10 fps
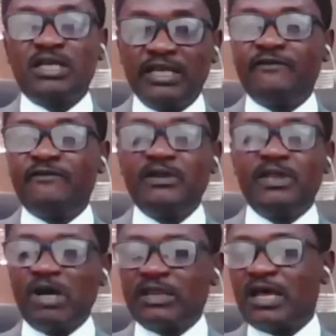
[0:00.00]
if
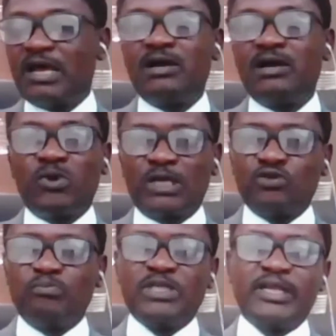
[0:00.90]
the matter were
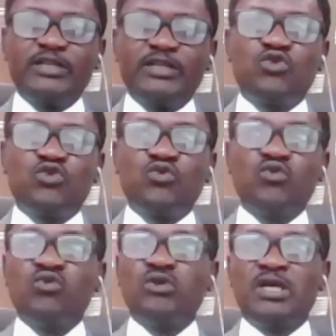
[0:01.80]
to be taken to
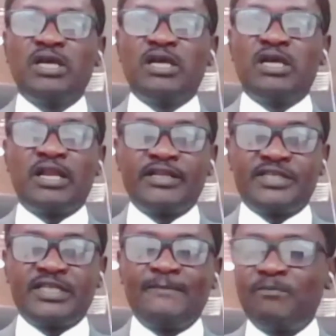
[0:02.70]
NIC.